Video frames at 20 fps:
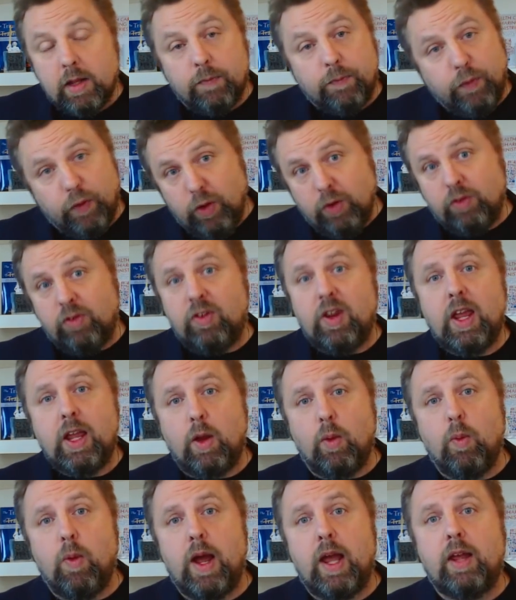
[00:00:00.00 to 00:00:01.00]
The first
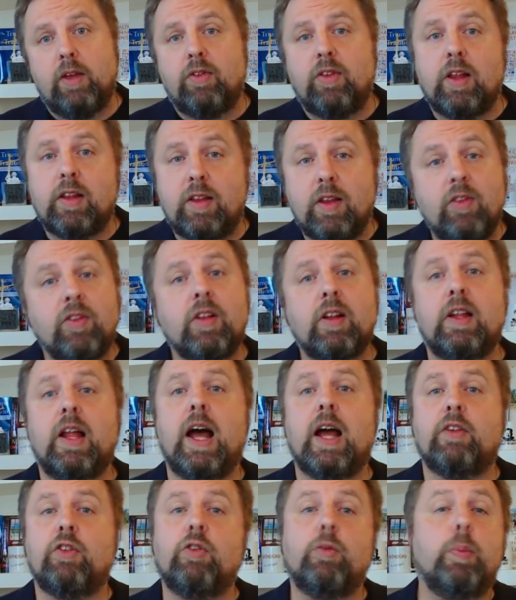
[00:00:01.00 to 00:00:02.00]
takeaway is that this
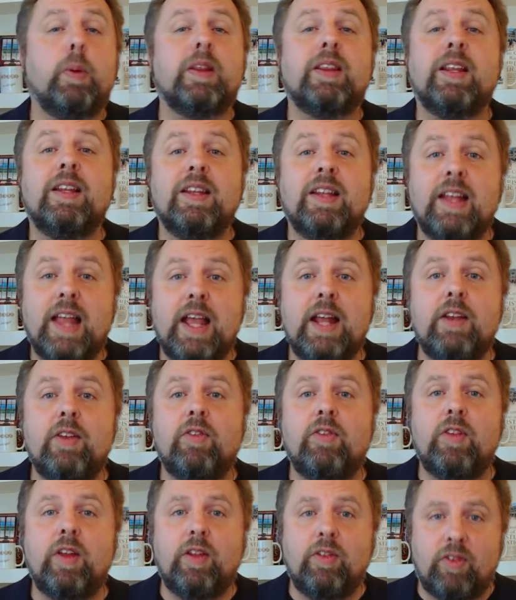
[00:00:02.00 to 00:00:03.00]
clash is but the
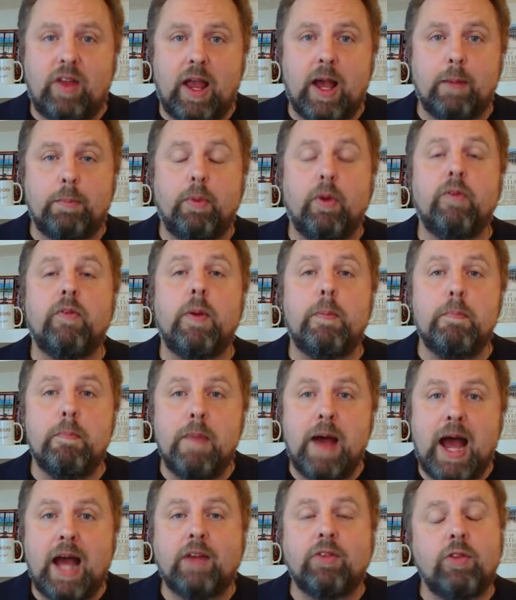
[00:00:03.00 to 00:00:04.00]
latest example of a
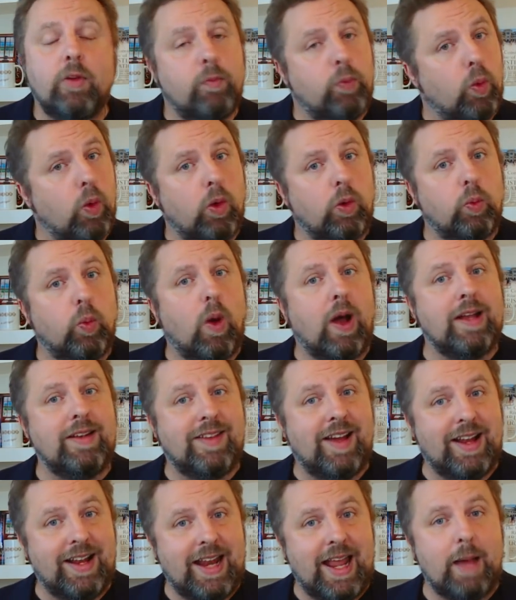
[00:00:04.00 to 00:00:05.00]
massive worldwide
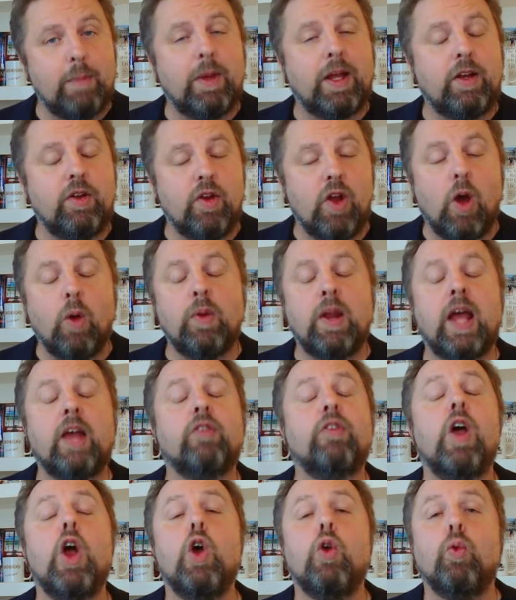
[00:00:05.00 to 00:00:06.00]
dynamic known
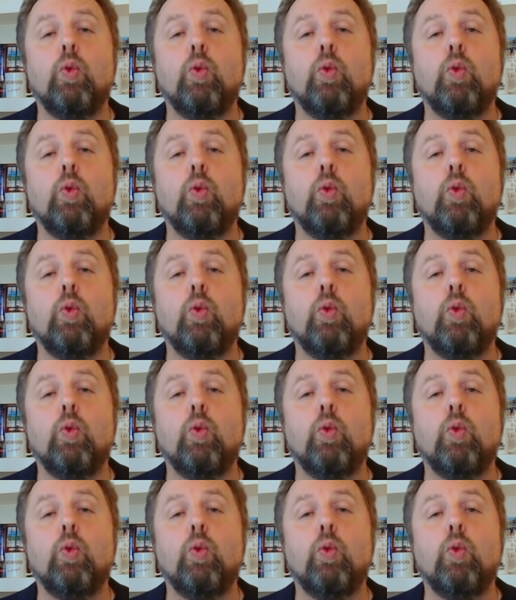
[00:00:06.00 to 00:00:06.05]
as